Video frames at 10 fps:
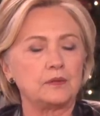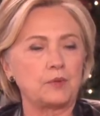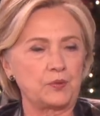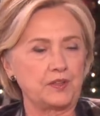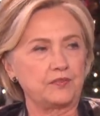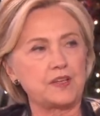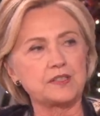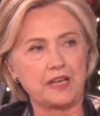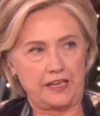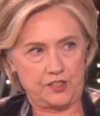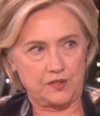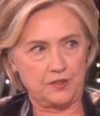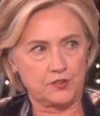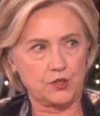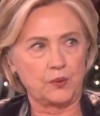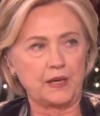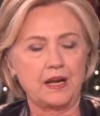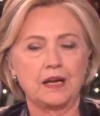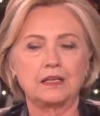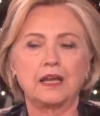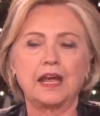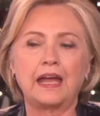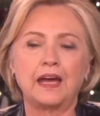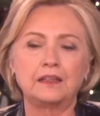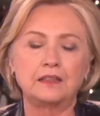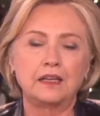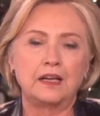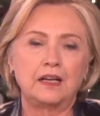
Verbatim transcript: both the investigation that's going on and